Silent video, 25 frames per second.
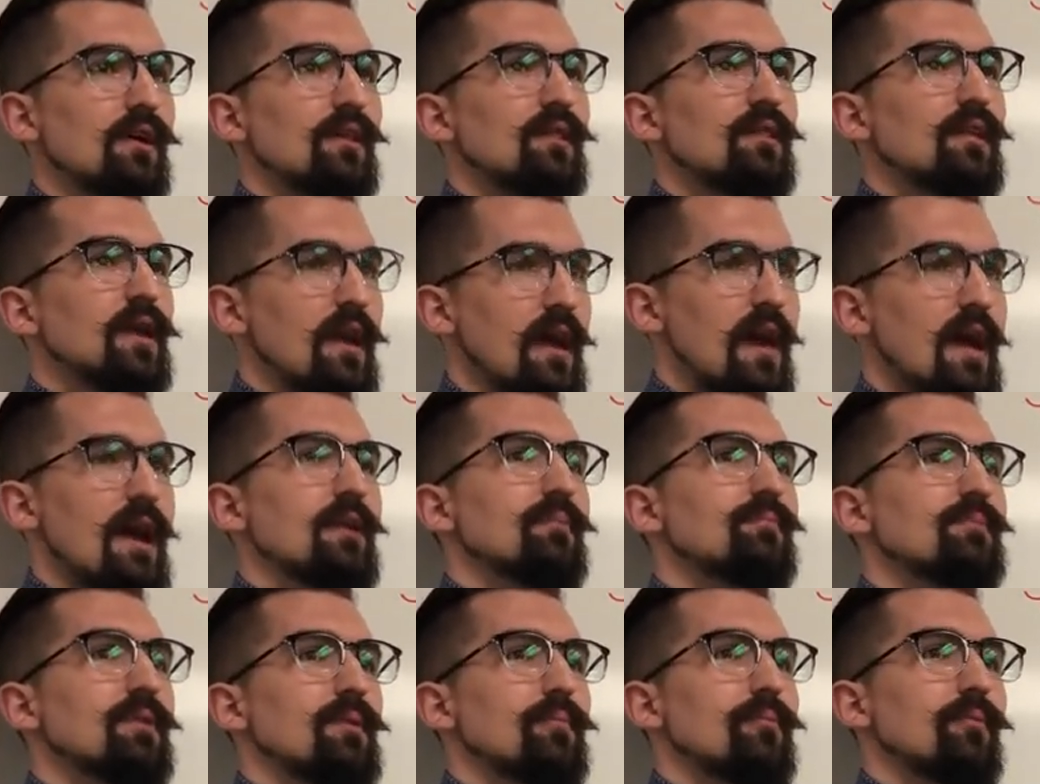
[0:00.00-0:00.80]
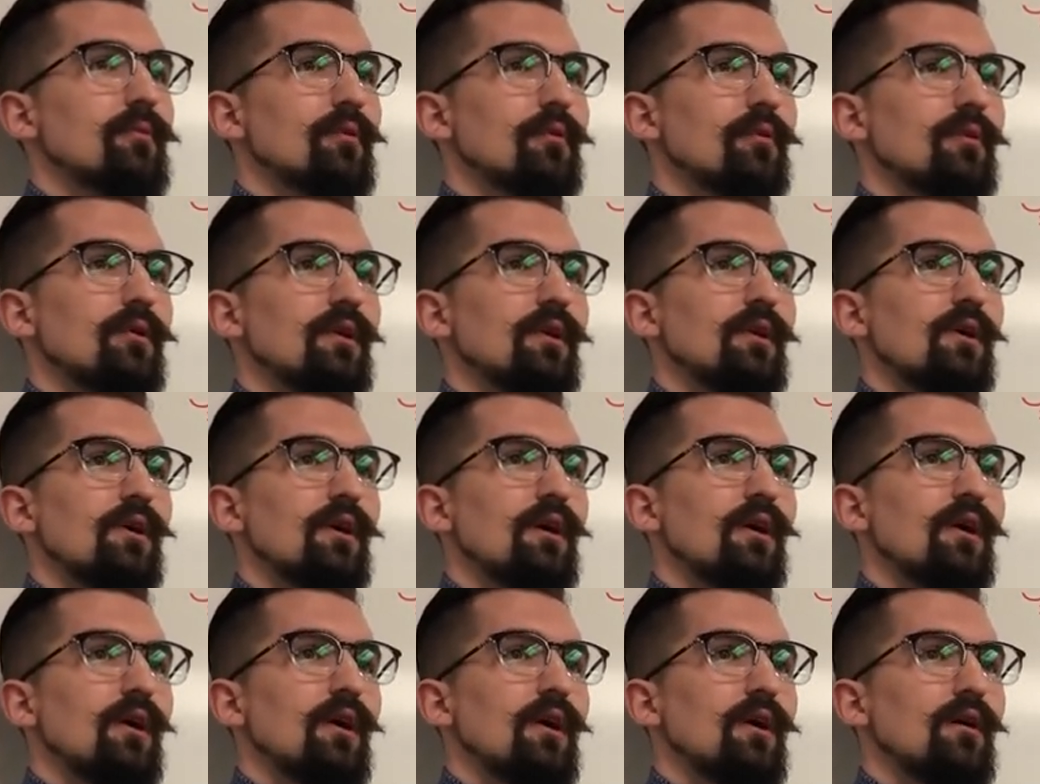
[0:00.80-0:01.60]
they had people
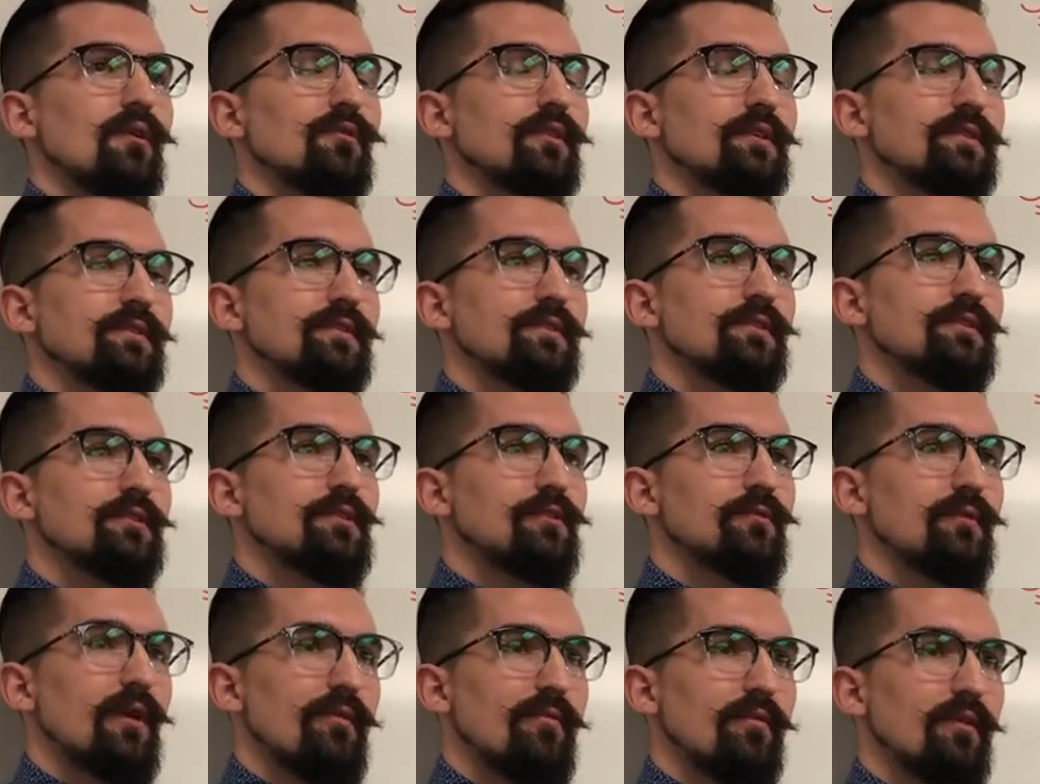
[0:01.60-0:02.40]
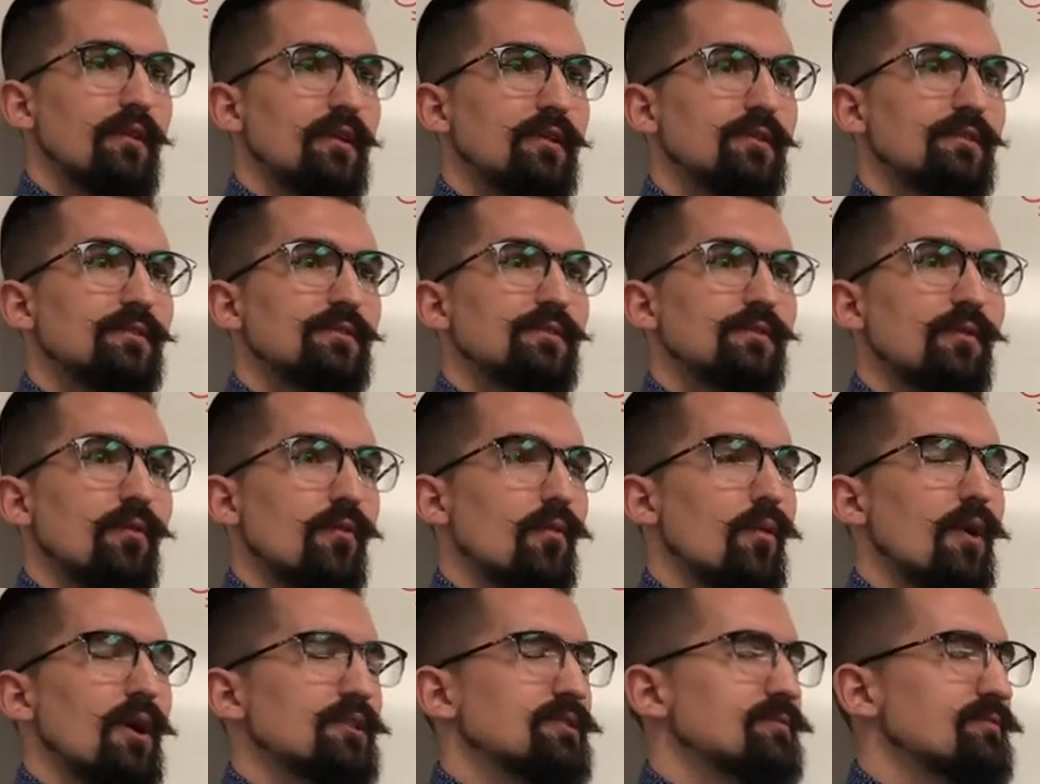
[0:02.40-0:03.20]
uh, listen to evidence or
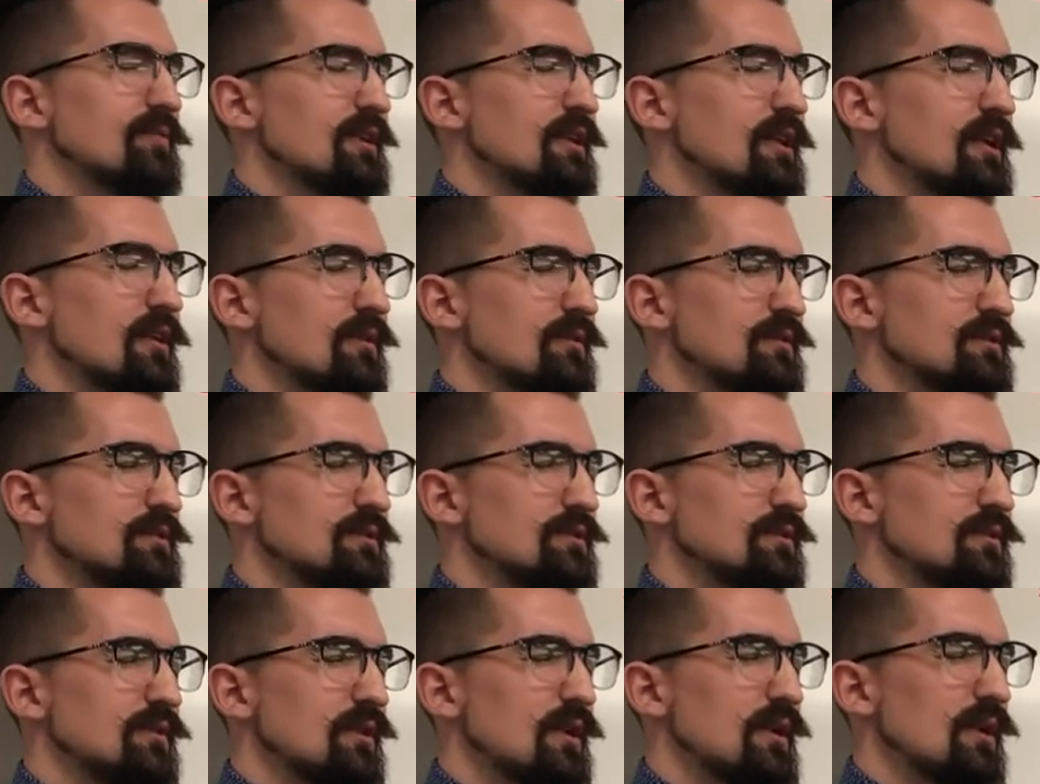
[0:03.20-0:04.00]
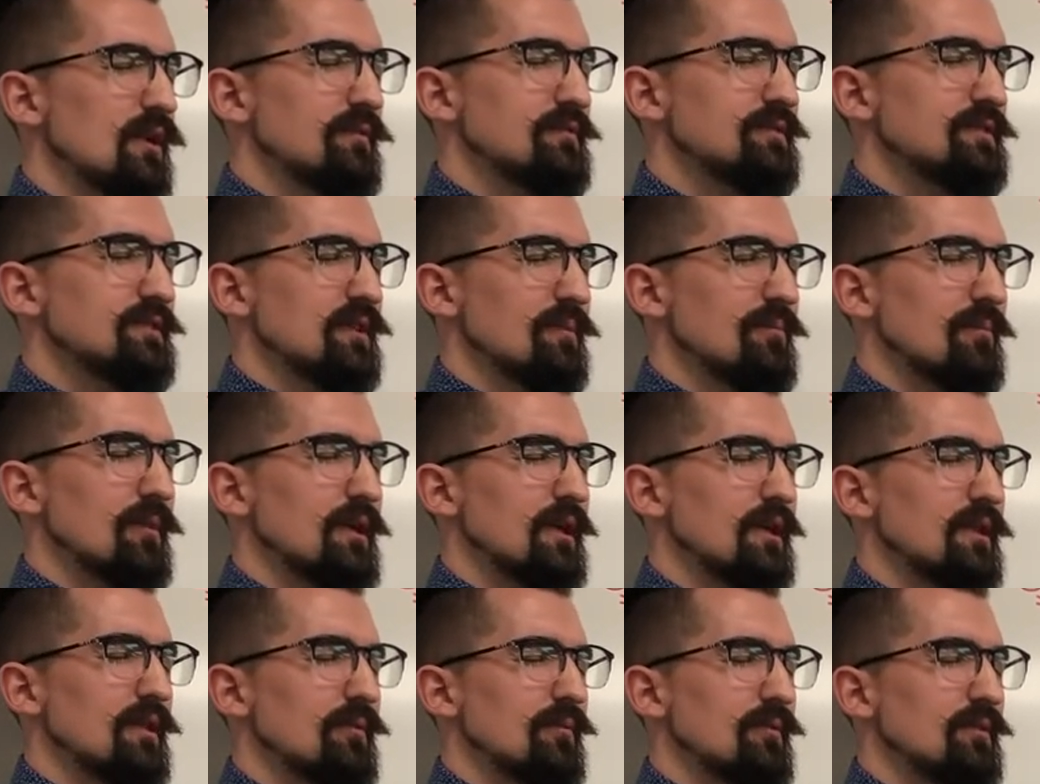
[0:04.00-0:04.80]
watch videos of
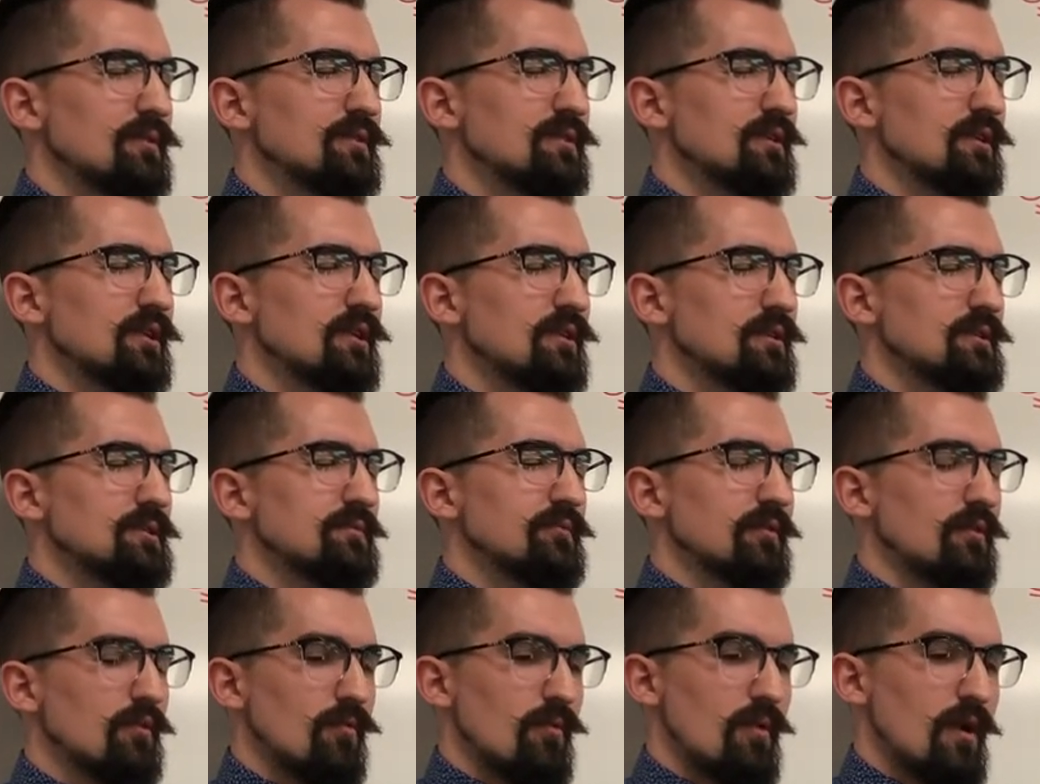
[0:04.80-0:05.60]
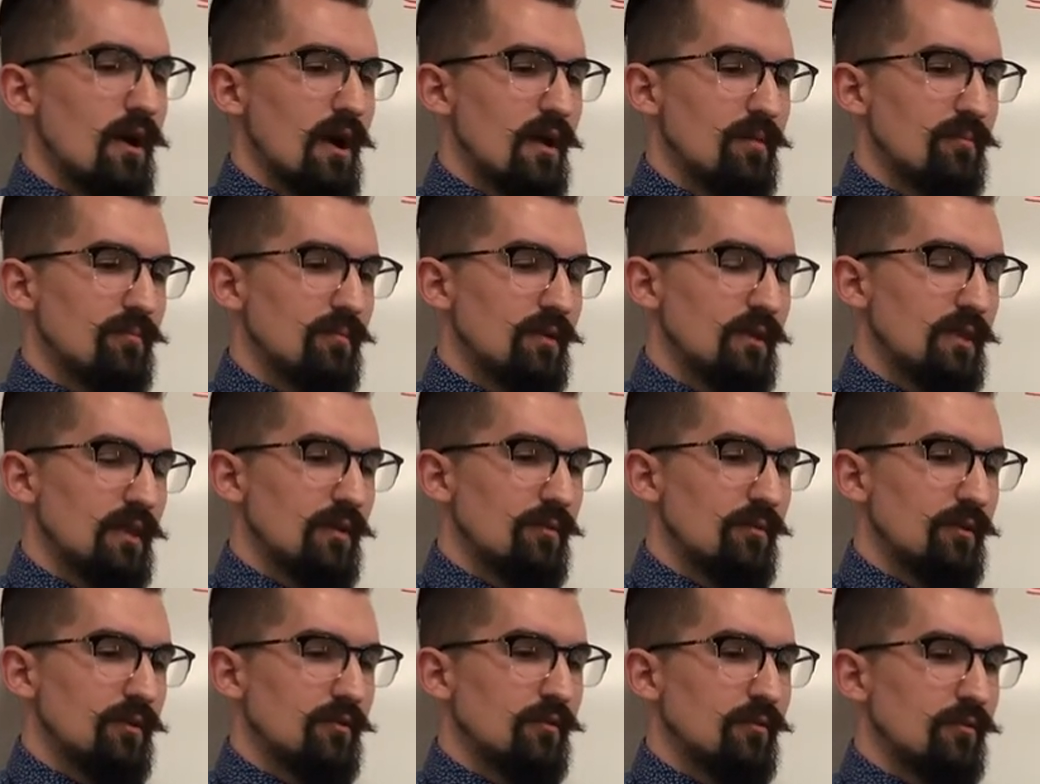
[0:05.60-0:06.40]
somebody that was accused of a crime, and they
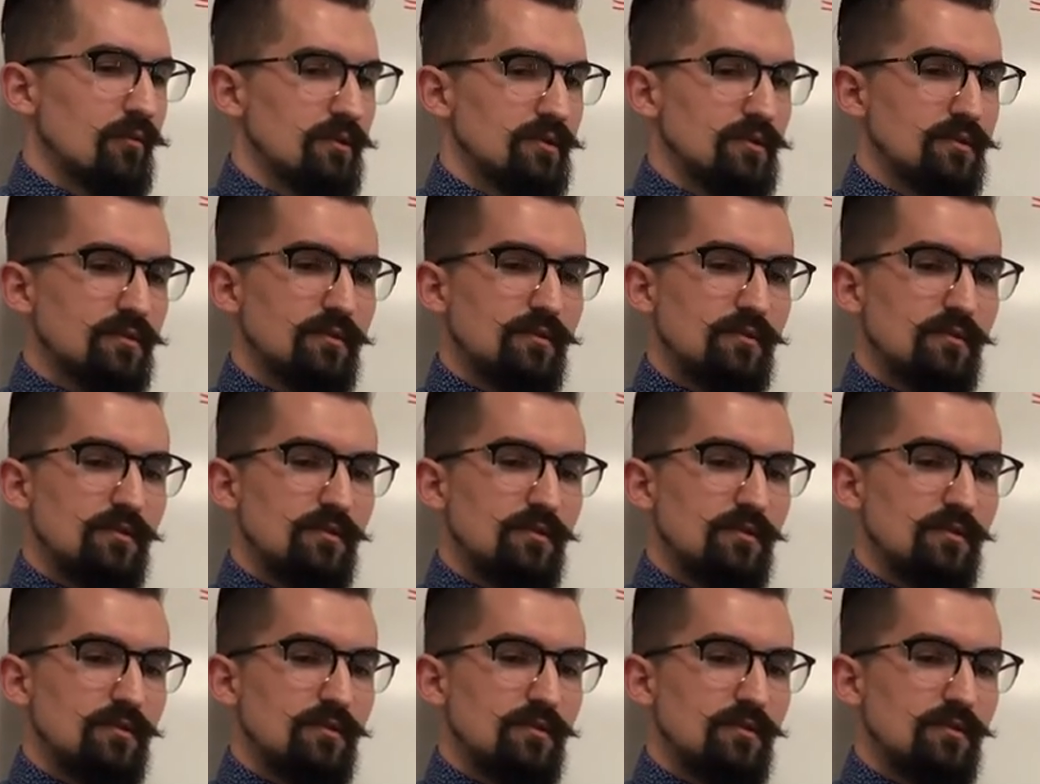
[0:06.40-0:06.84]
would of course